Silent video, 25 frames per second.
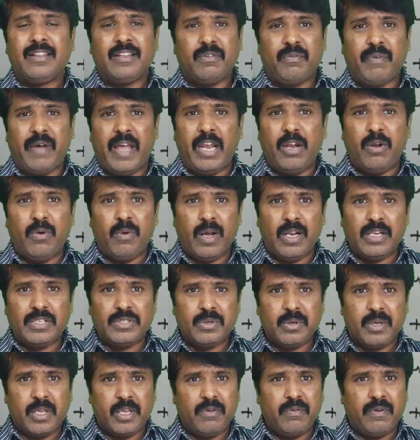the value
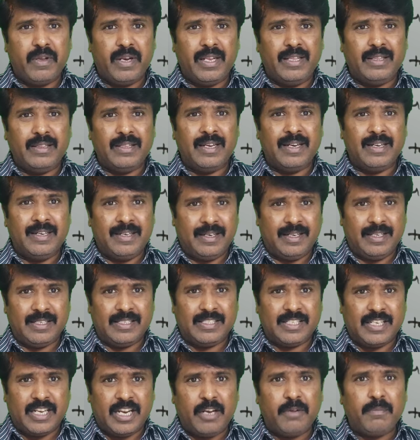also given in that
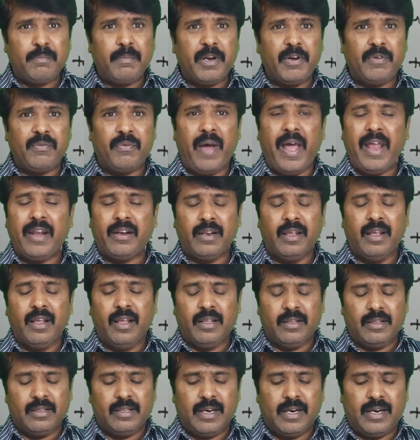statement 1,
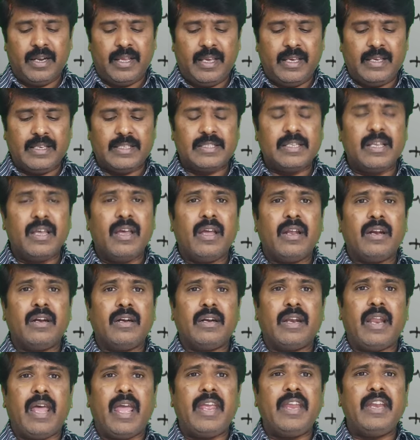that is
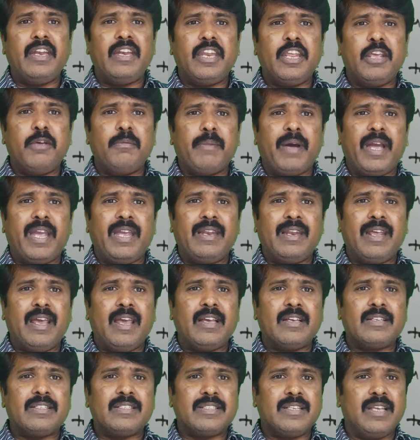90
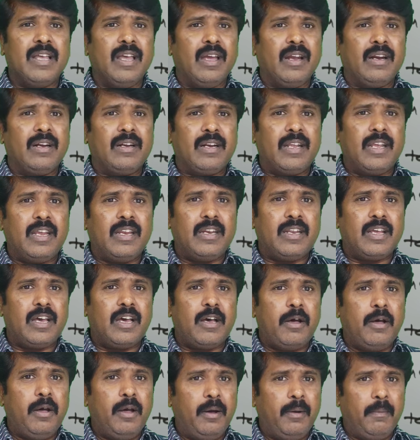minus
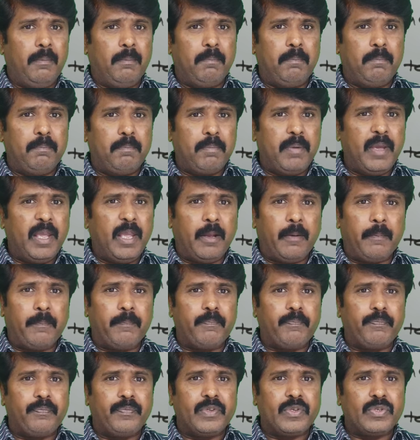theta b.
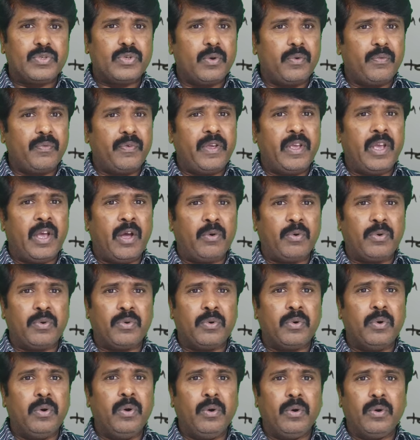So we have
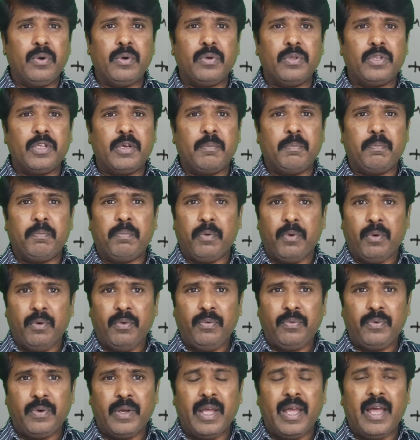to do the
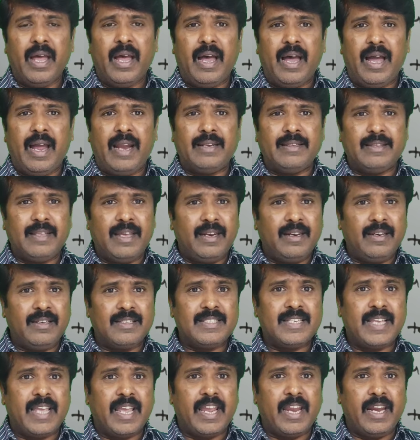proof. And then
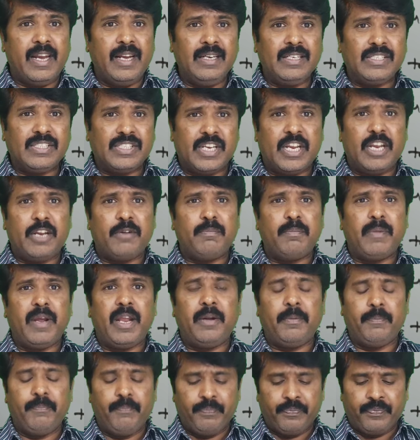second
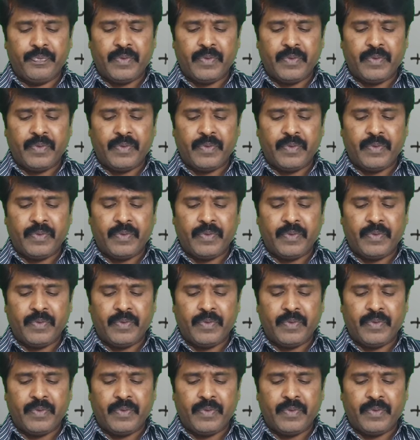statement,